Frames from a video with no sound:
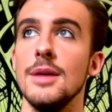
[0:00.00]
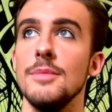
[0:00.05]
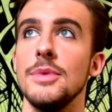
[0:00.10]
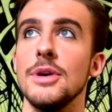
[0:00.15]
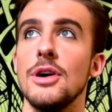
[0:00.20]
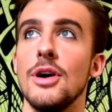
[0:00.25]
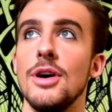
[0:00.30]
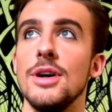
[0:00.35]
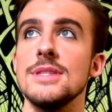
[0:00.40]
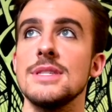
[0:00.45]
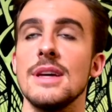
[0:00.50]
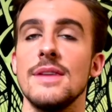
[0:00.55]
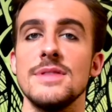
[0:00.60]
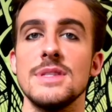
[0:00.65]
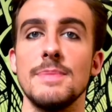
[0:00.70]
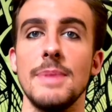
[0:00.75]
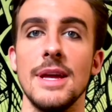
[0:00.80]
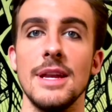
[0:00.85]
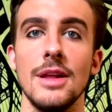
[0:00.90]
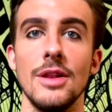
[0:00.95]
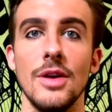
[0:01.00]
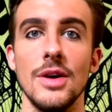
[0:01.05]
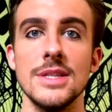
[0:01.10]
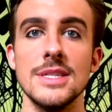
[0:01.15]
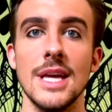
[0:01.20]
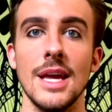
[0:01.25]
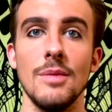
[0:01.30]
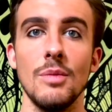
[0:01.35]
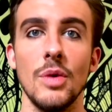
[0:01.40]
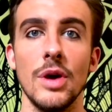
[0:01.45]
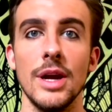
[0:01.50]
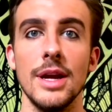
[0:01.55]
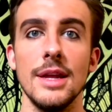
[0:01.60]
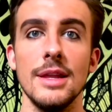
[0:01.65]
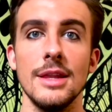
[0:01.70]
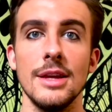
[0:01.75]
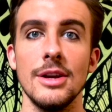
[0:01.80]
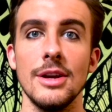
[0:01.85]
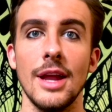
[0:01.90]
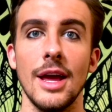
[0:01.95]
because I've spent a lot of time
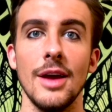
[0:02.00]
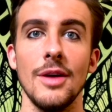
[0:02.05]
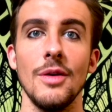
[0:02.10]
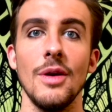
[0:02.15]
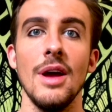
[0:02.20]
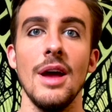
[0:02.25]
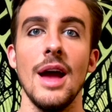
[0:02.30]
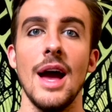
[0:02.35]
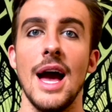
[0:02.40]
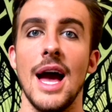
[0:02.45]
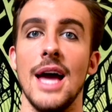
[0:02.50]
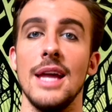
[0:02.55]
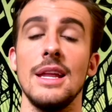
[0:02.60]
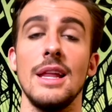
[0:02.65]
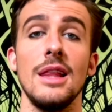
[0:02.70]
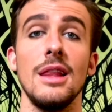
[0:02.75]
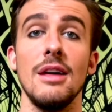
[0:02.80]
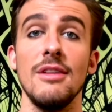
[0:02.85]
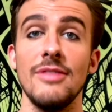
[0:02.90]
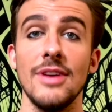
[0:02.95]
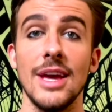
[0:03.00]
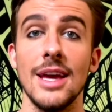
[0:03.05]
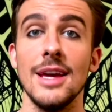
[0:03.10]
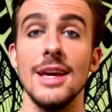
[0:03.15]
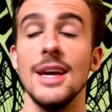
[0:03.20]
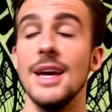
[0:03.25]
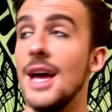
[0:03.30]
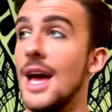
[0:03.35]
working there now and I love it.